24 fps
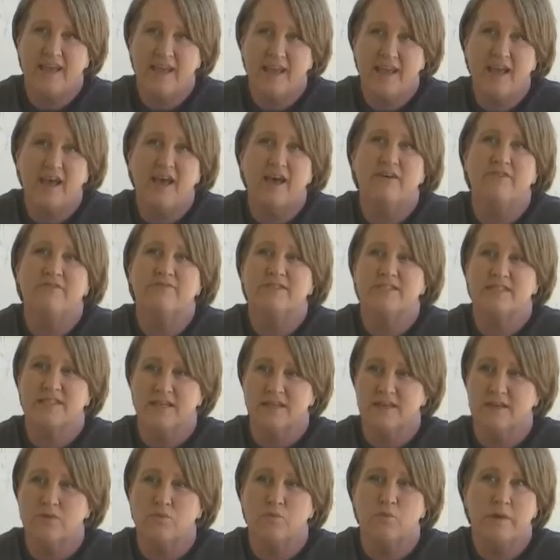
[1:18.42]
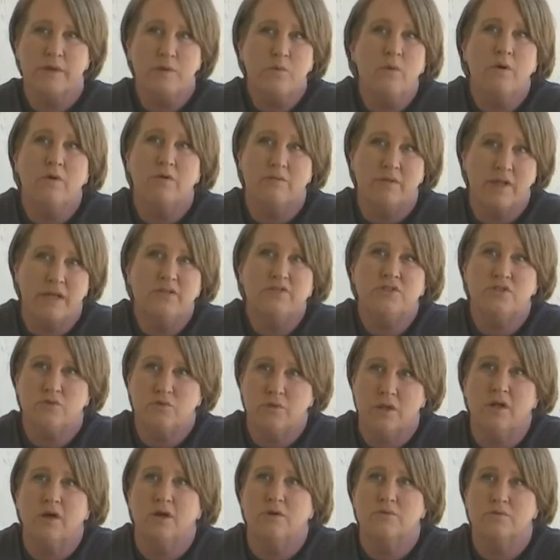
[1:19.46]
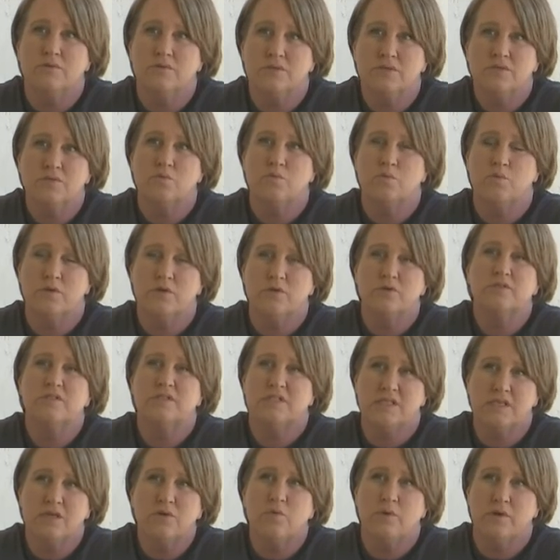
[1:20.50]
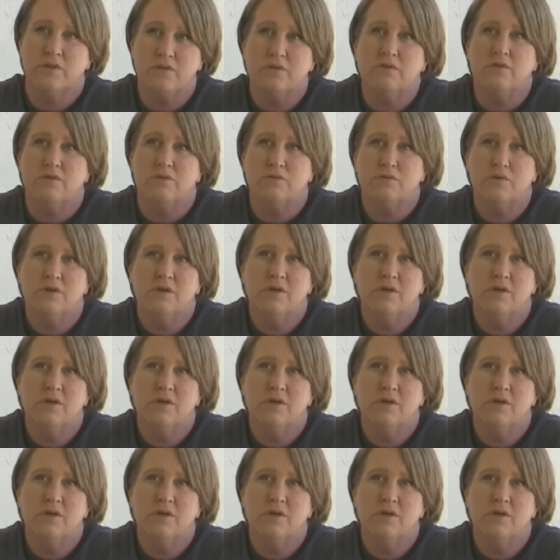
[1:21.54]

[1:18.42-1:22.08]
They have said, we won't let you close. We'll stick with you.